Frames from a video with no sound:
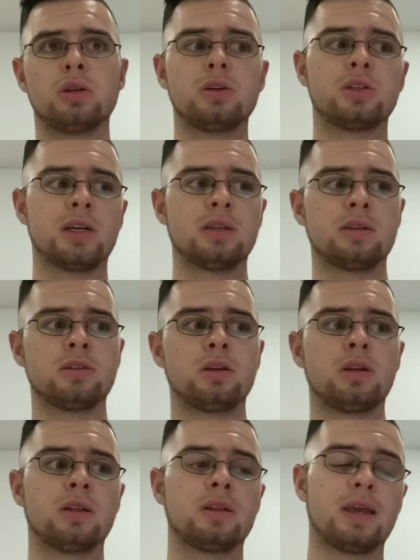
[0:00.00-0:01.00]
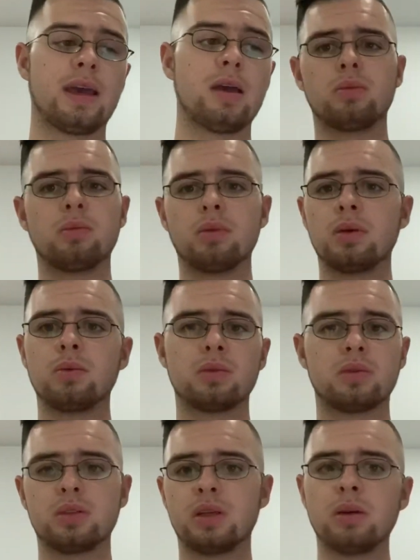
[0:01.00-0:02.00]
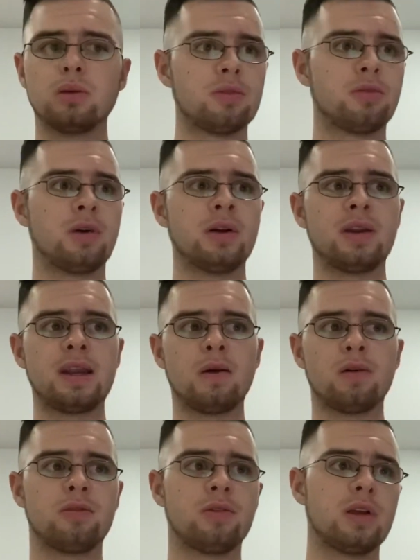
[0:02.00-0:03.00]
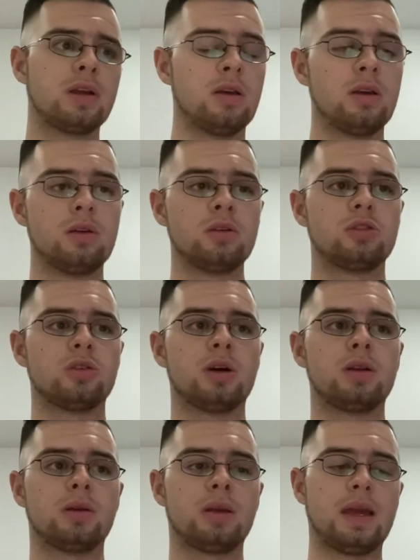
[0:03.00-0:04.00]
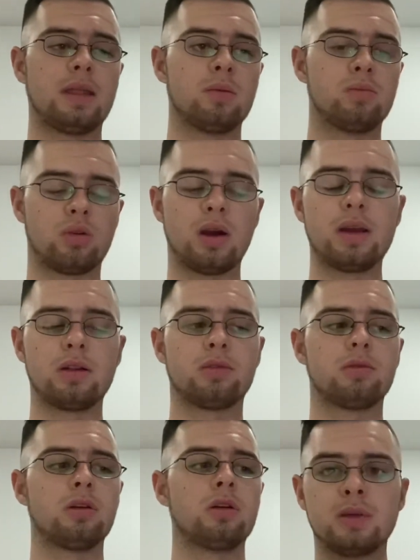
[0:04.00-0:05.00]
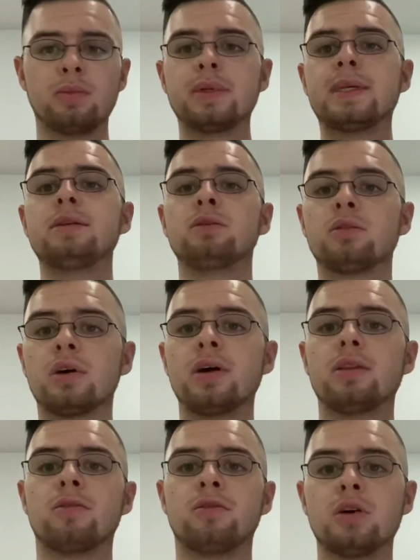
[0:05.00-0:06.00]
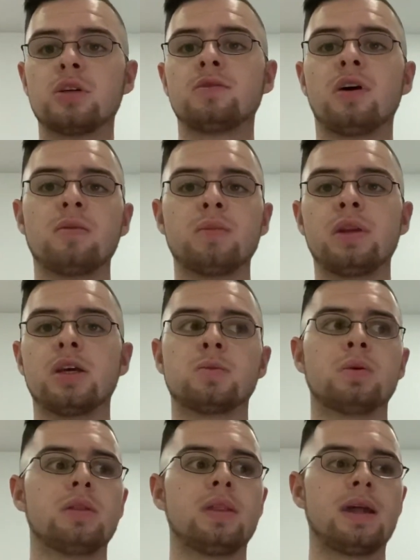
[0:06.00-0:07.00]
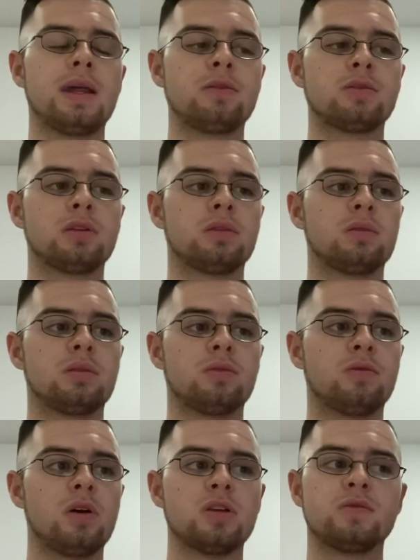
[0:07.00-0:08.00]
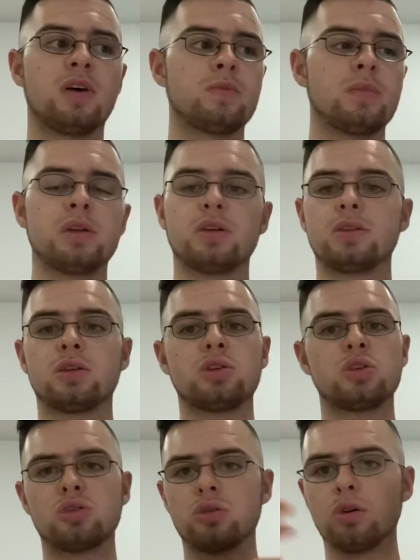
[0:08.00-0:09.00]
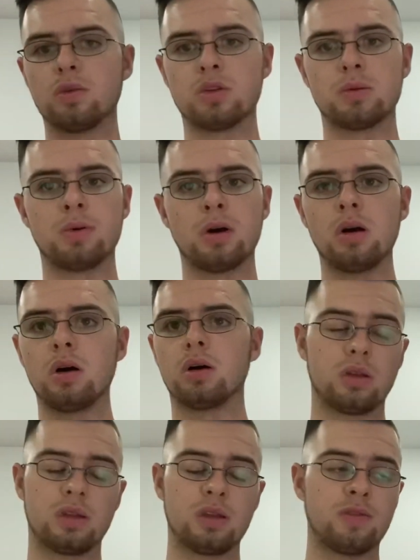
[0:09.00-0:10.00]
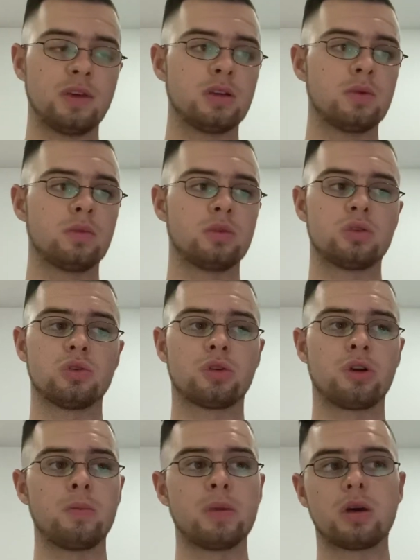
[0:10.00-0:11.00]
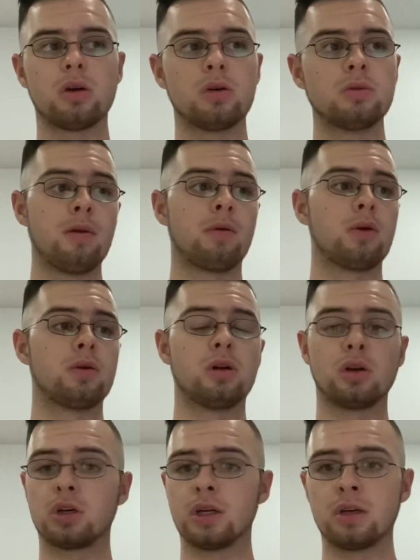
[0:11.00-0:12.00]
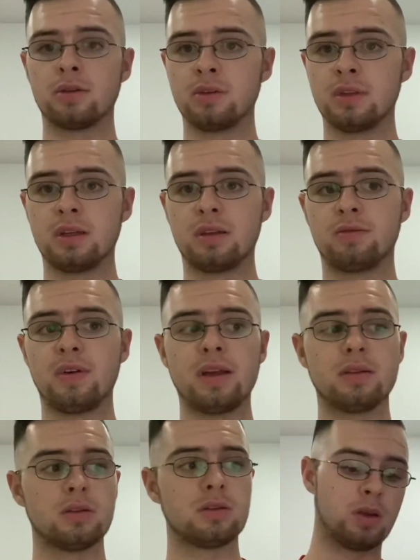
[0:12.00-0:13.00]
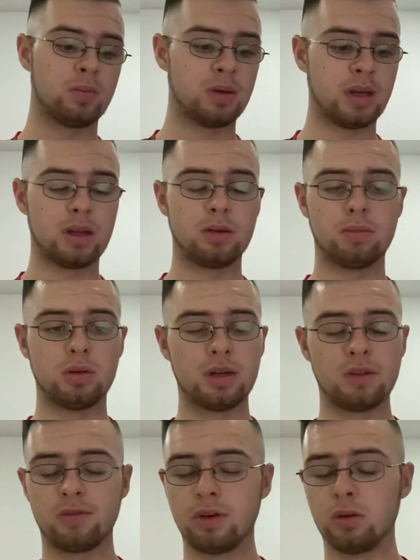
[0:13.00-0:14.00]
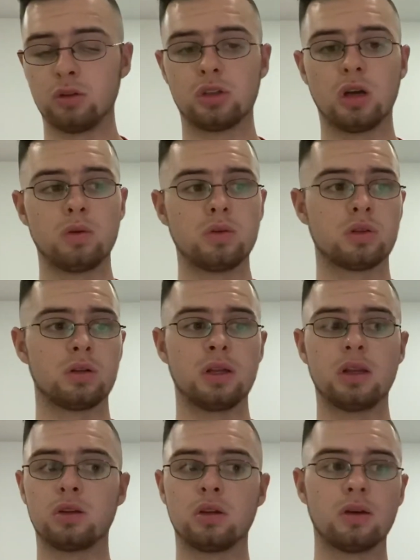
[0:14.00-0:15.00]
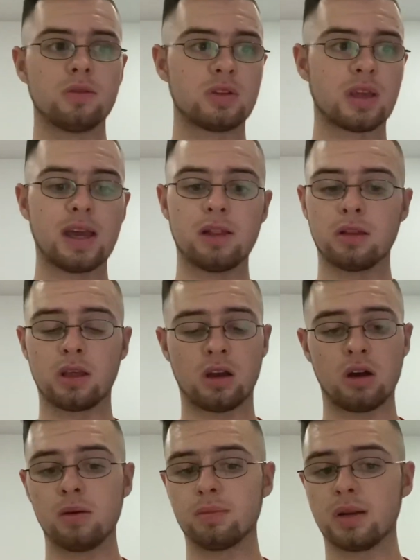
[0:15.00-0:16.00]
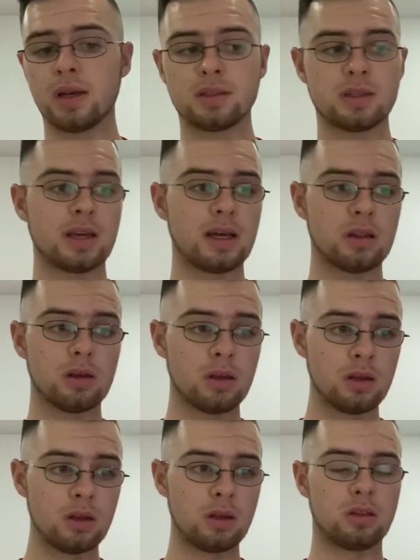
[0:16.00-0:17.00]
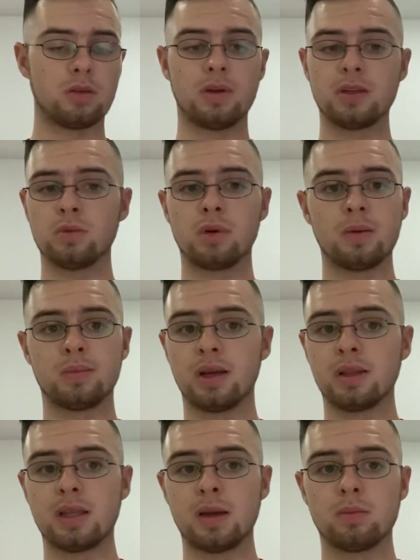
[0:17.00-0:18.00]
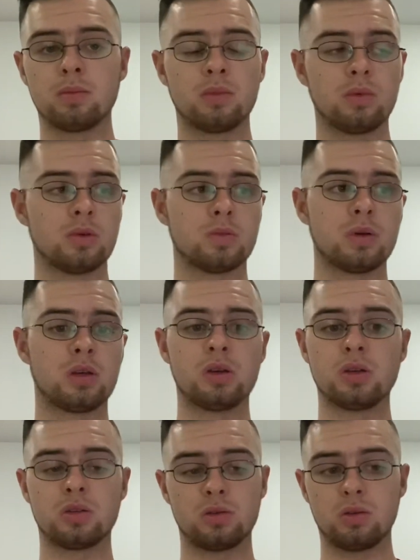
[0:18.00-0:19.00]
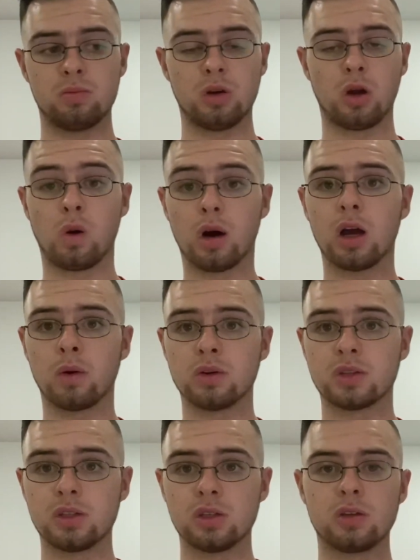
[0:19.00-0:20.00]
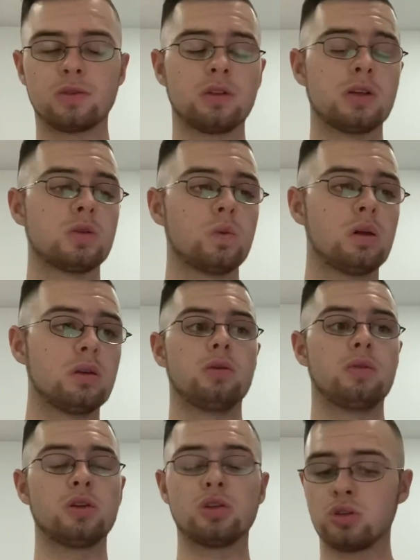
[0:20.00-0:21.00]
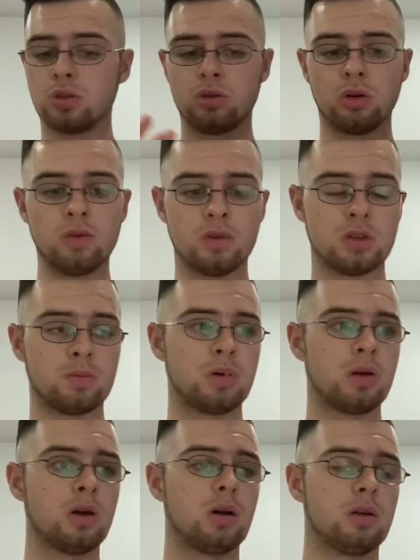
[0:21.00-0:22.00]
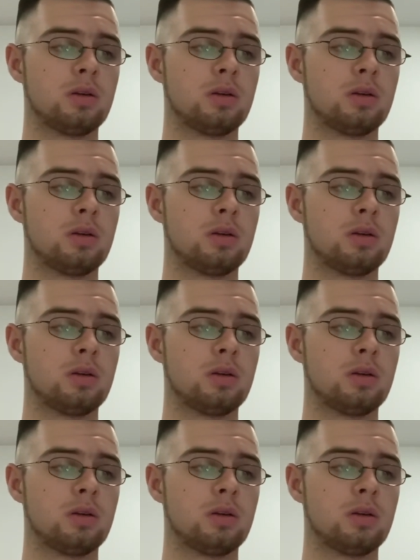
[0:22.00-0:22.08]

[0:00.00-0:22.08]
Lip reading: chances early in the game. We were still finding our feet, trying to get the breakthrough. We did all right in the first 5 minutes, but then after the first 5 minutes, they just tore us apart. The defending was just comical. We were not good enough in the defence. We're playing bloody Phil Jones and Lindelof together. They can't play together. The reason why I played them was because Maguire was injured for this one. They just tore us apart